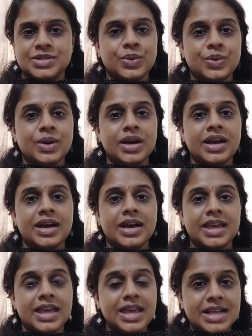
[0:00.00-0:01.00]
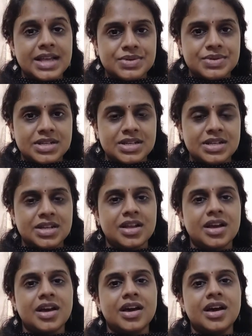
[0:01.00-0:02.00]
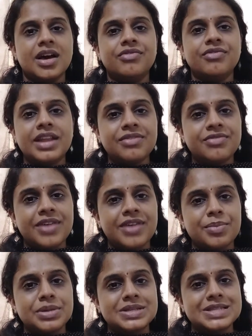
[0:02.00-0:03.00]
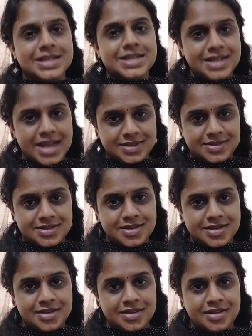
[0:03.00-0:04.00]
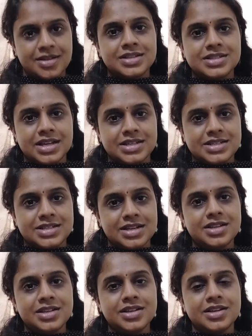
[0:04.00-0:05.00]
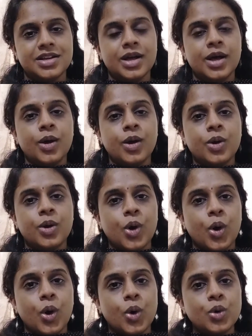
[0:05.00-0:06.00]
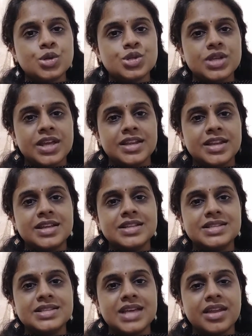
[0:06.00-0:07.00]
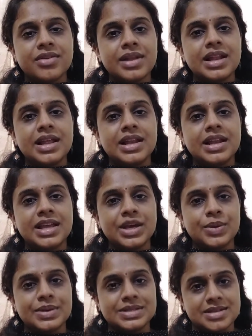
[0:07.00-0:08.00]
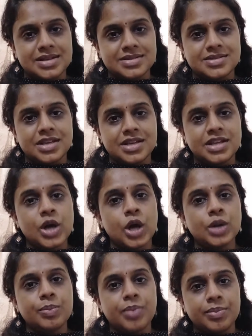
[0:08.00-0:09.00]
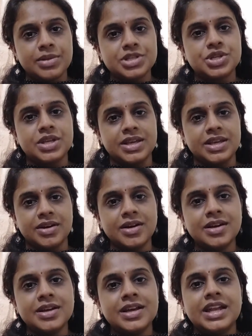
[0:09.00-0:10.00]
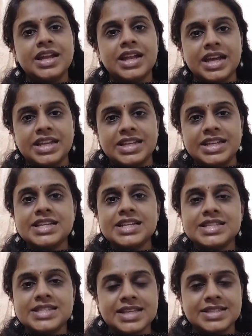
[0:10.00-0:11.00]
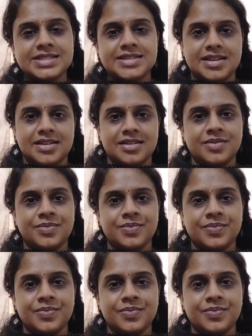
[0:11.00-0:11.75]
So he has written a very famous text titled Course in General Linguistics. It got published in the year 1916.